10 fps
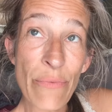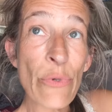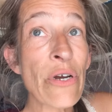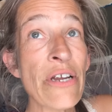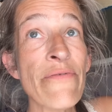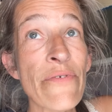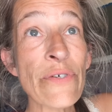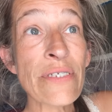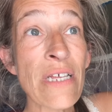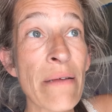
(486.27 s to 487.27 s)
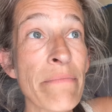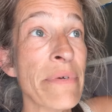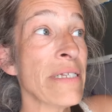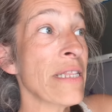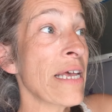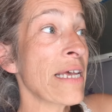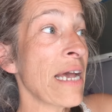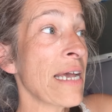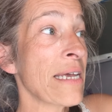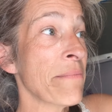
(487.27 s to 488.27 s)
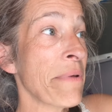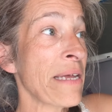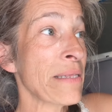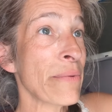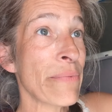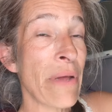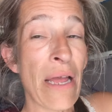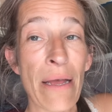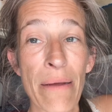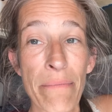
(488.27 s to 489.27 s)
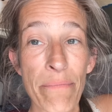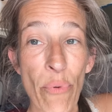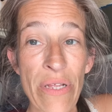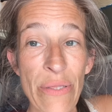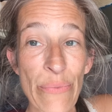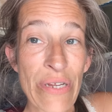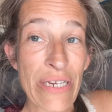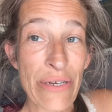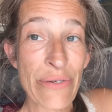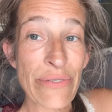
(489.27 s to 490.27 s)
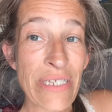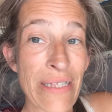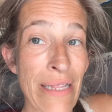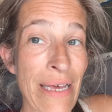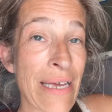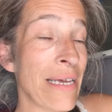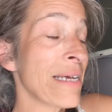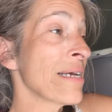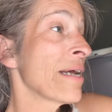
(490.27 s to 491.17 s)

we're in full sun, but, like, I can point the windows at, like,